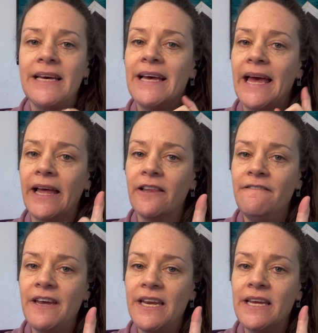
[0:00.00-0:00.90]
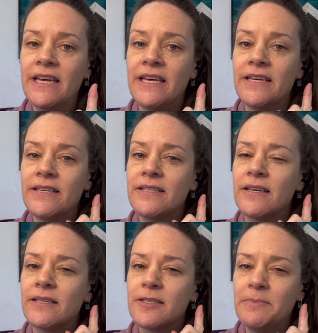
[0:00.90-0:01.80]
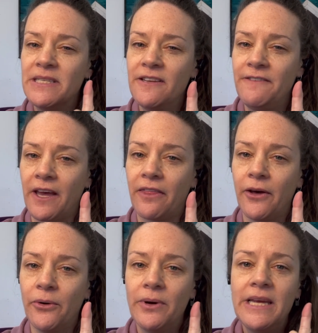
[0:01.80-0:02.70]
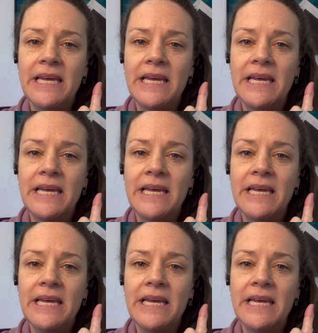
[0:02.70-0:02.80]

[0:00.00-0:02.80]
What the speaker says: Elevating is specific though.